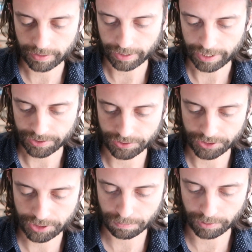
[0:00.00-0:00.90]
It has
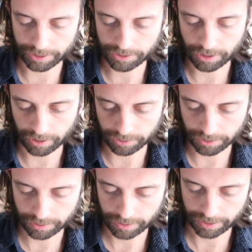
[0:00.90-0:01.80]
this spread
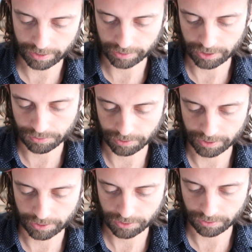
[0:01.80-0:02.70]
collar. I think that's what
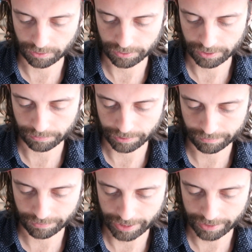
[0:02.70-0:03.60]
that's called, that
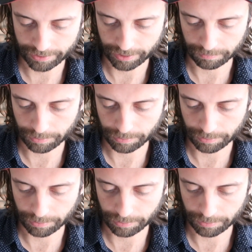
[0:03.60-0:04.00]
weird flat thing.